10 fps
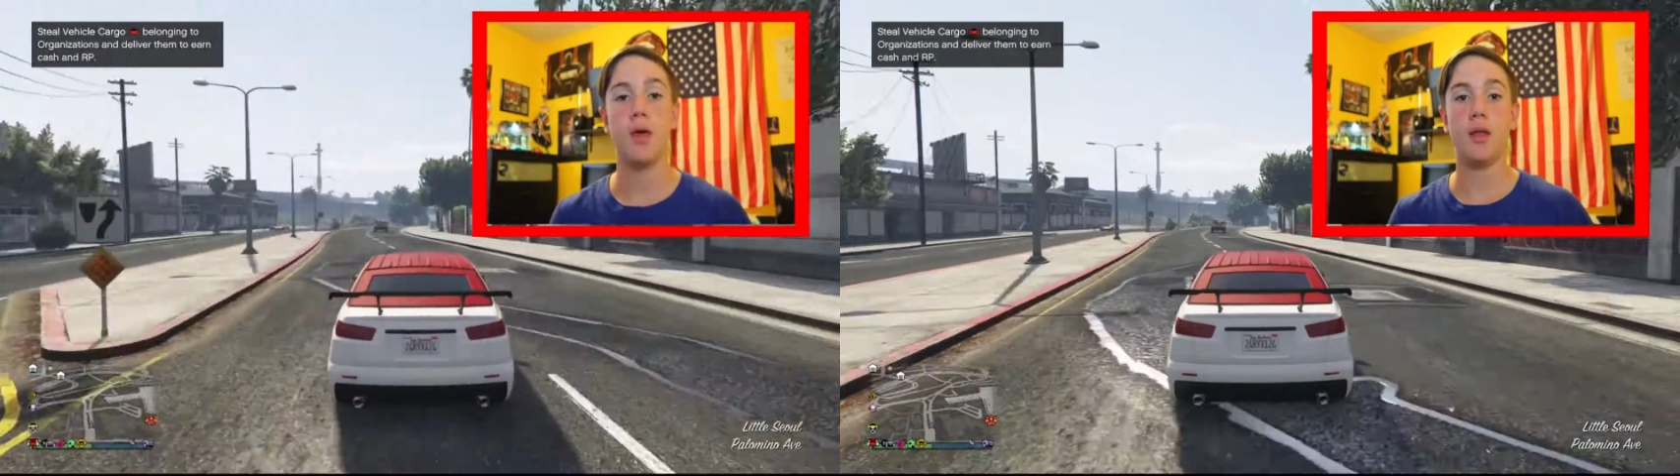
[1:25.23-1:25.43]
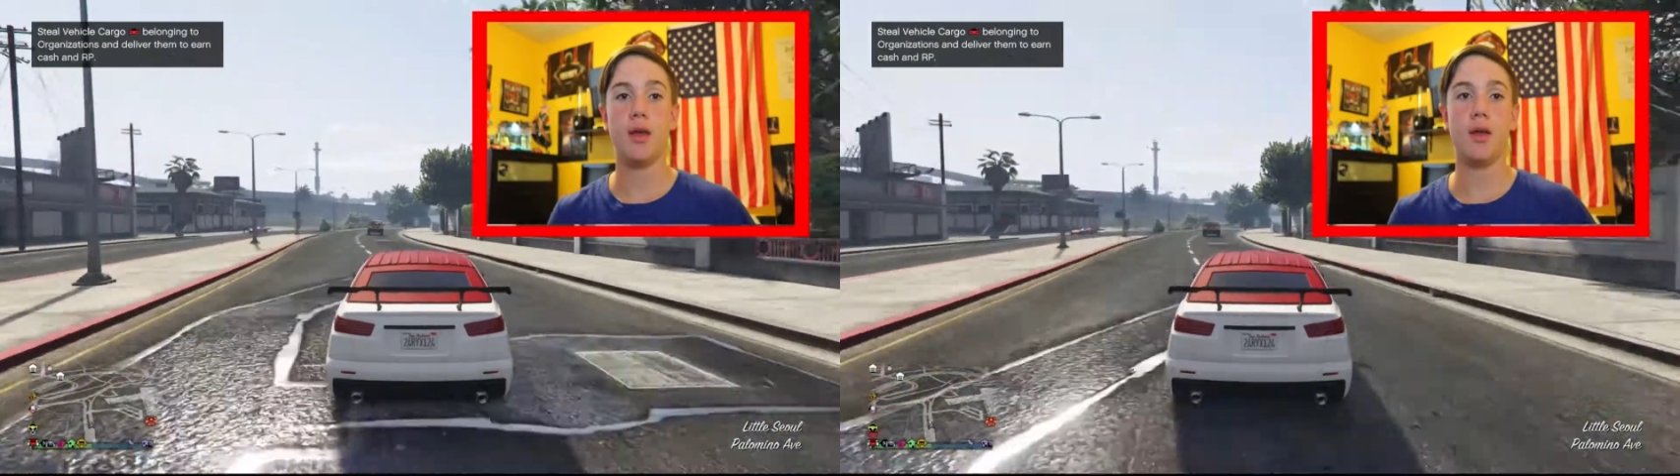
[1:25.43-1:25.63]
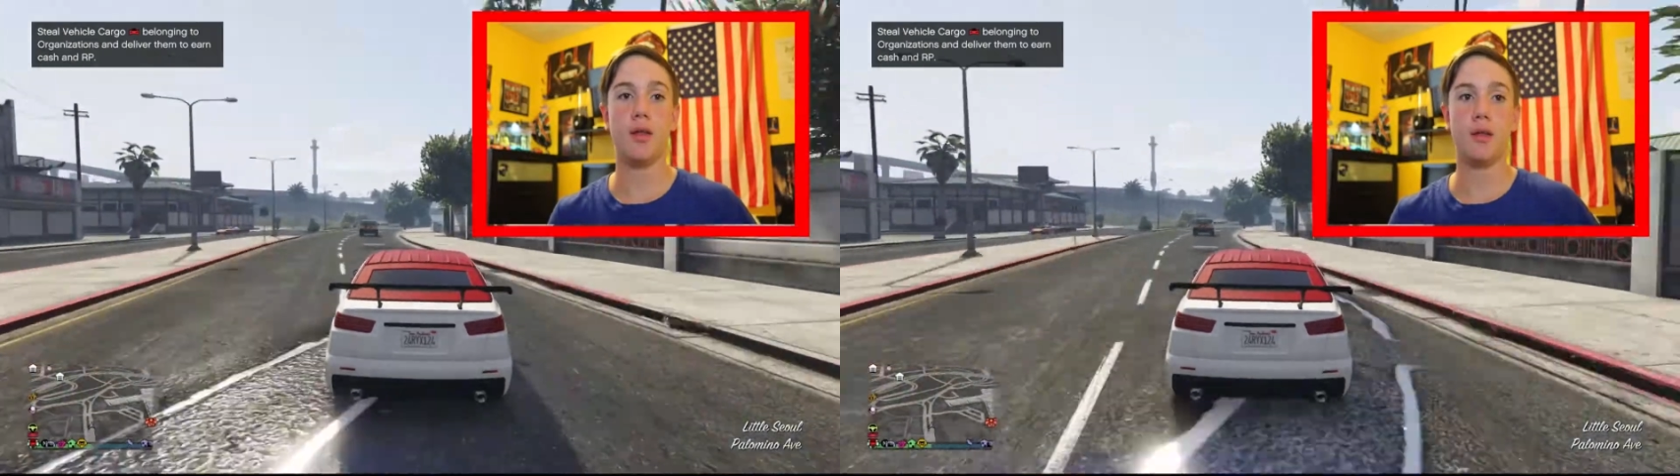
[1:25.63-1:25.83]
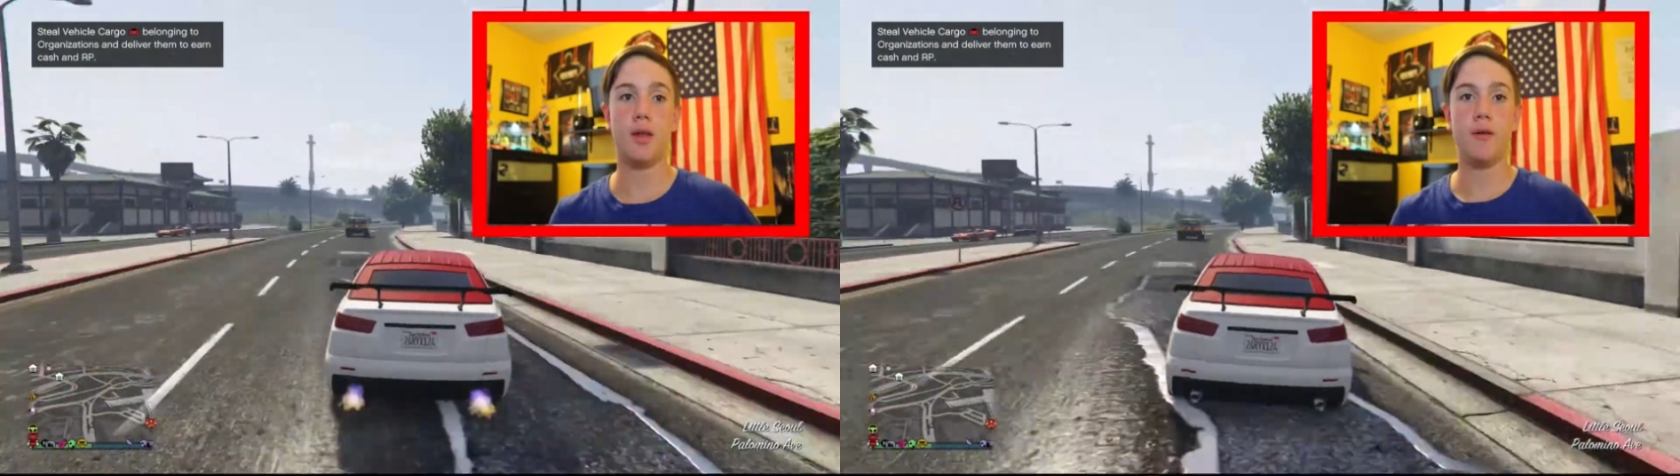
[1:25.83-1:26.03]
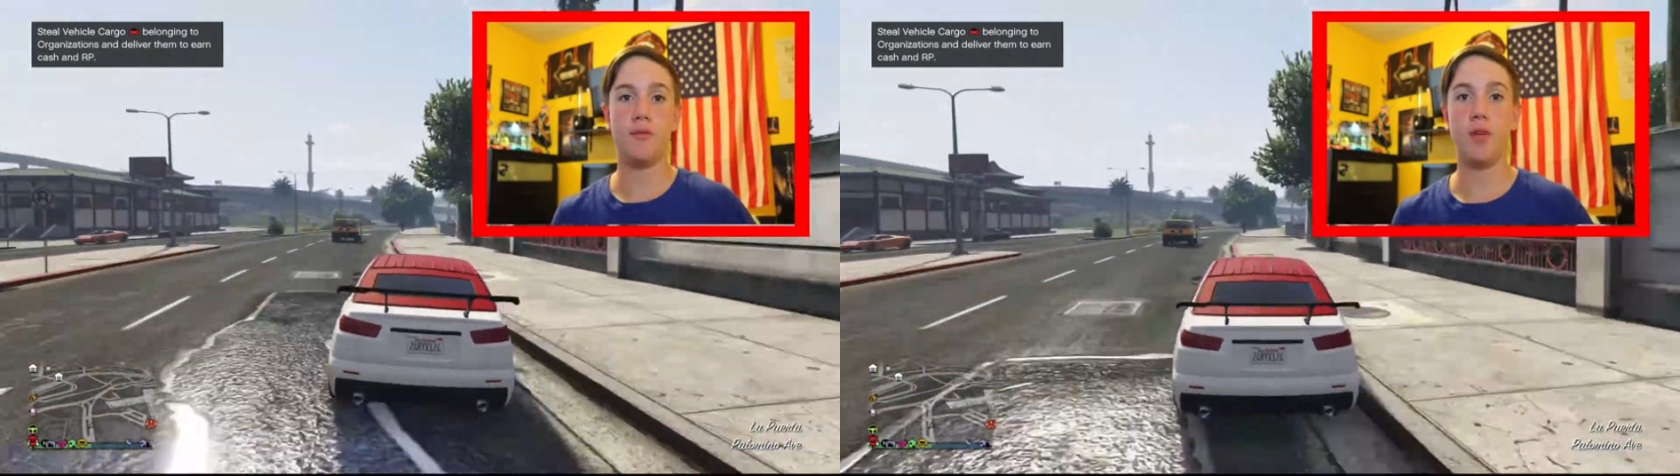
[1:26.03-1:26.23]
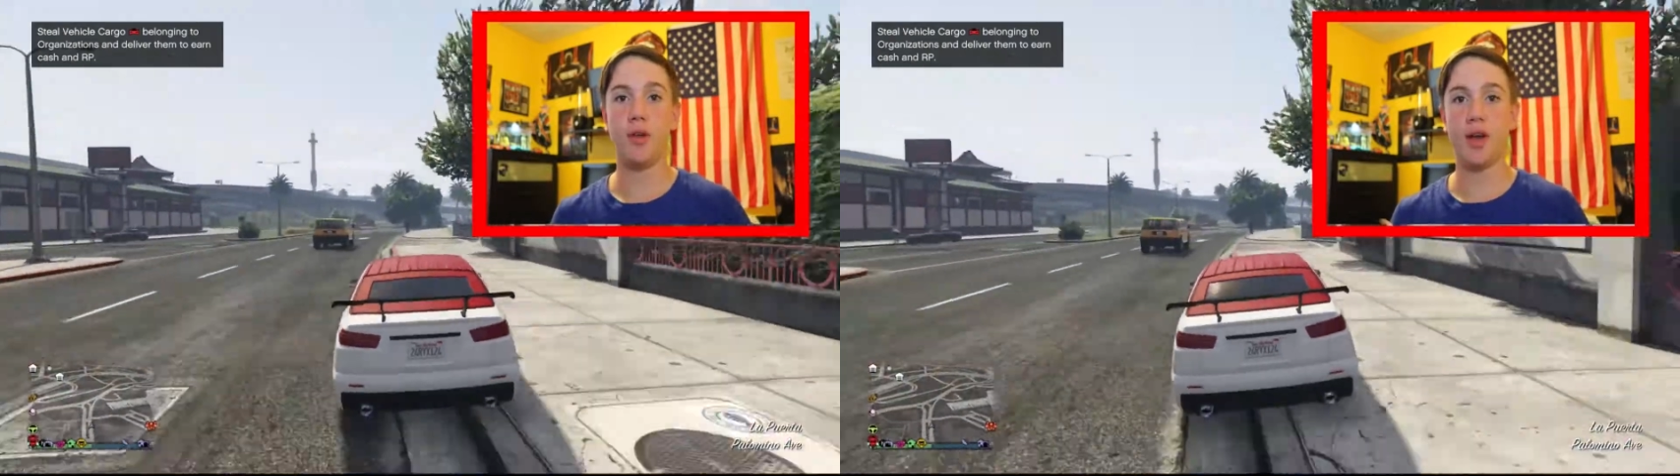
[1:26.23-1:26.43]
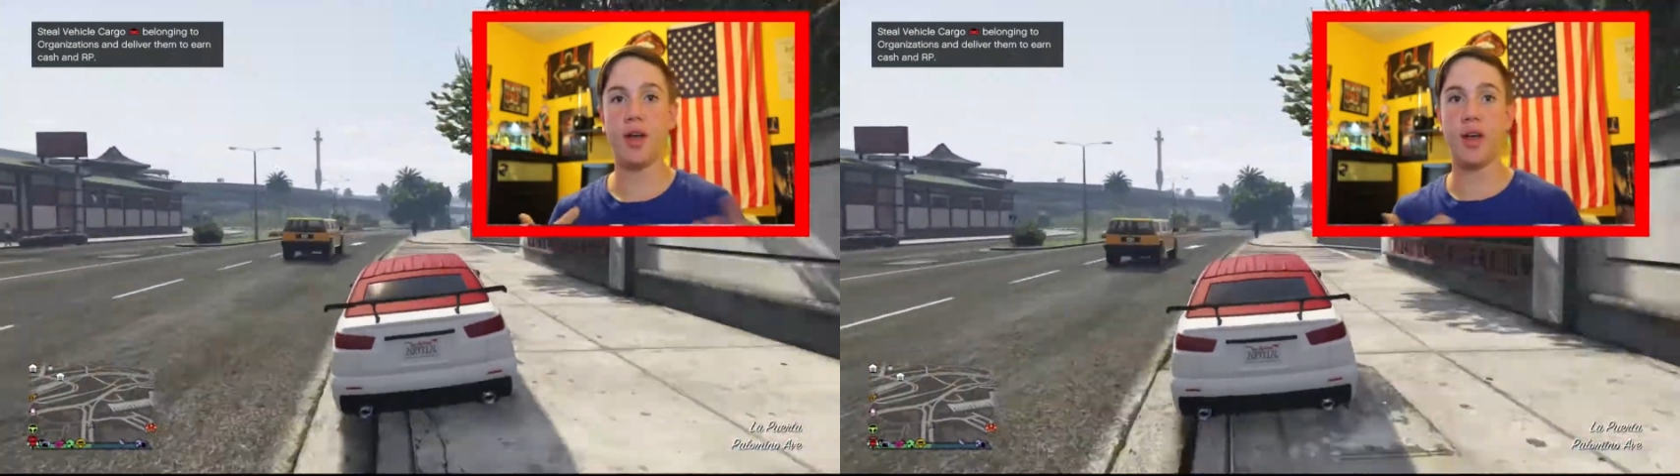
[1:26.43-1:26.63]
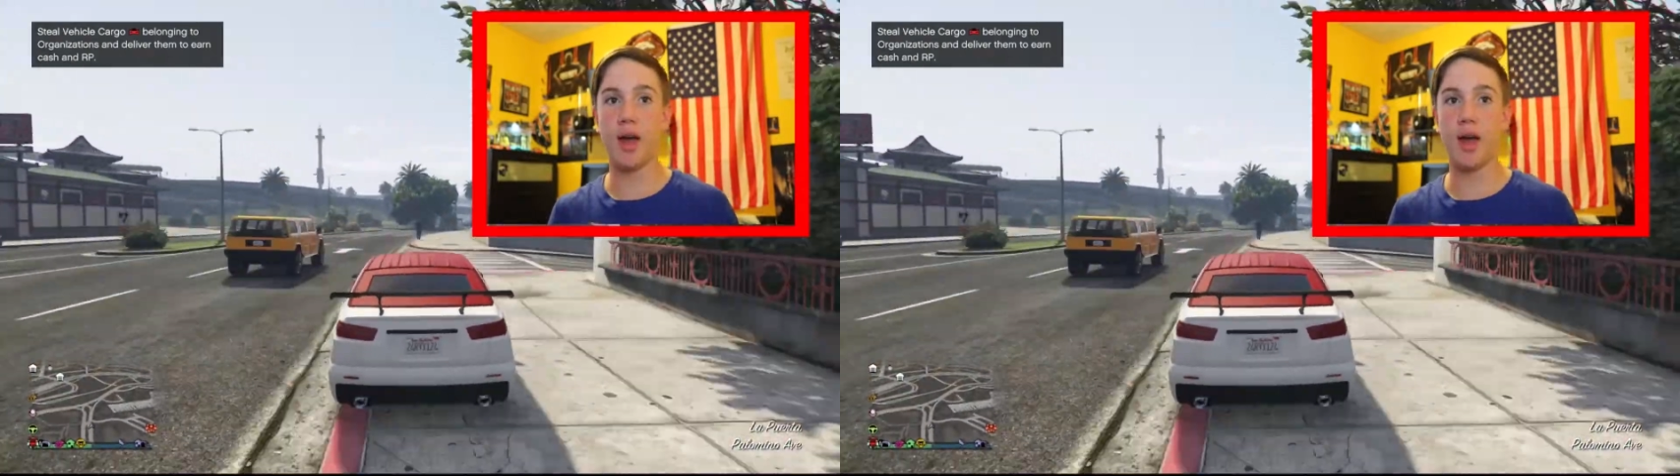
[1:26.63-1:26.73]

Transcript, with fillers: Like, I feel like